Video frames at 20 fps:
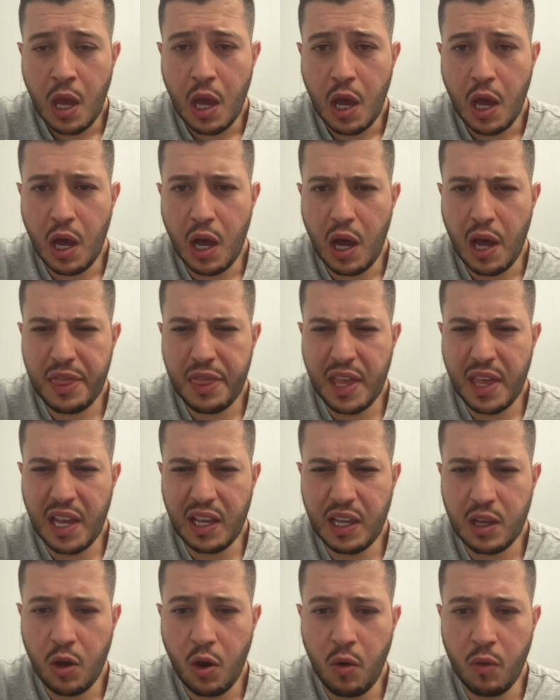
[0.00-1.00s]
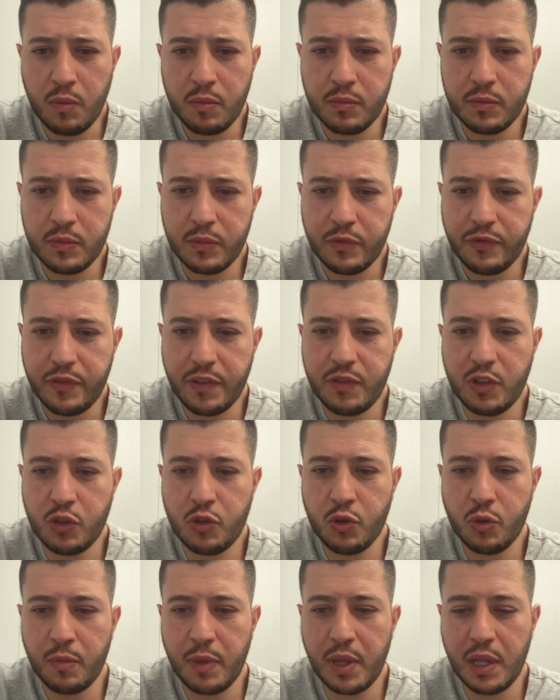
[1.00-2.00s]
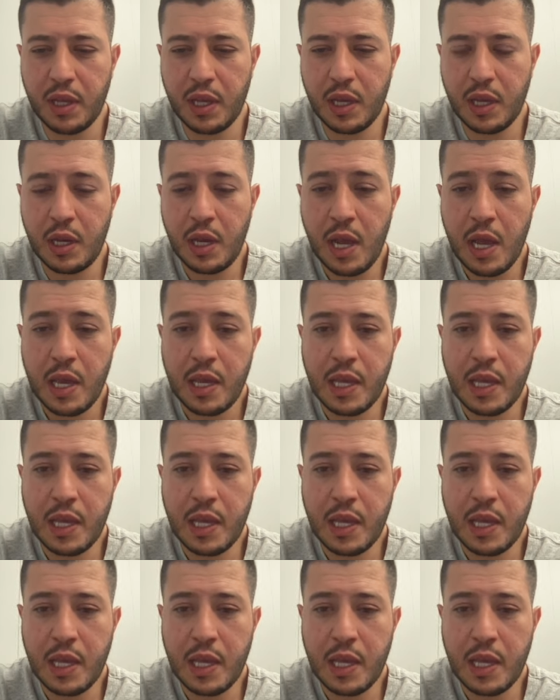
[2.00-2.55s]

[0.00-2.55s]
uh, I think oh 52 million.